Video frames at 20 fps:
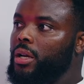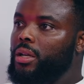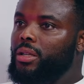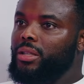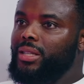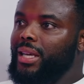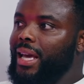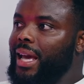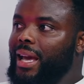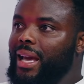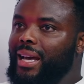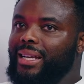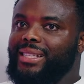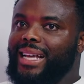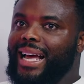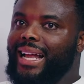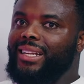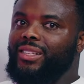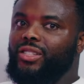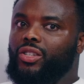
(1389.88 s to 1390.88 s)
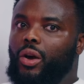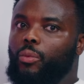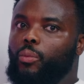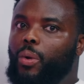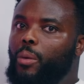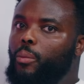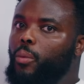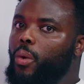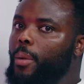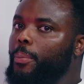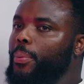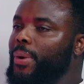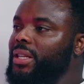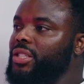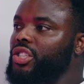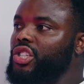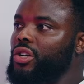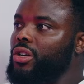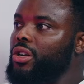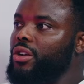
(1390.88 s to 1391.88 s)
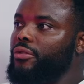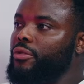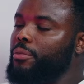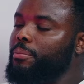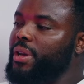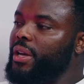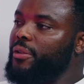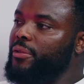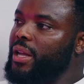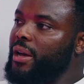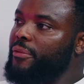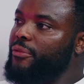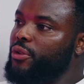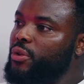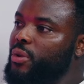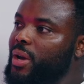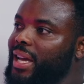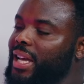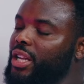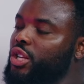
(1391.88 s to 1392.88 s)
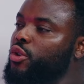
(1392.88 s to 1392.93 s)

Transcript: Yeah, exactly. So what point is she going to even be there for you again?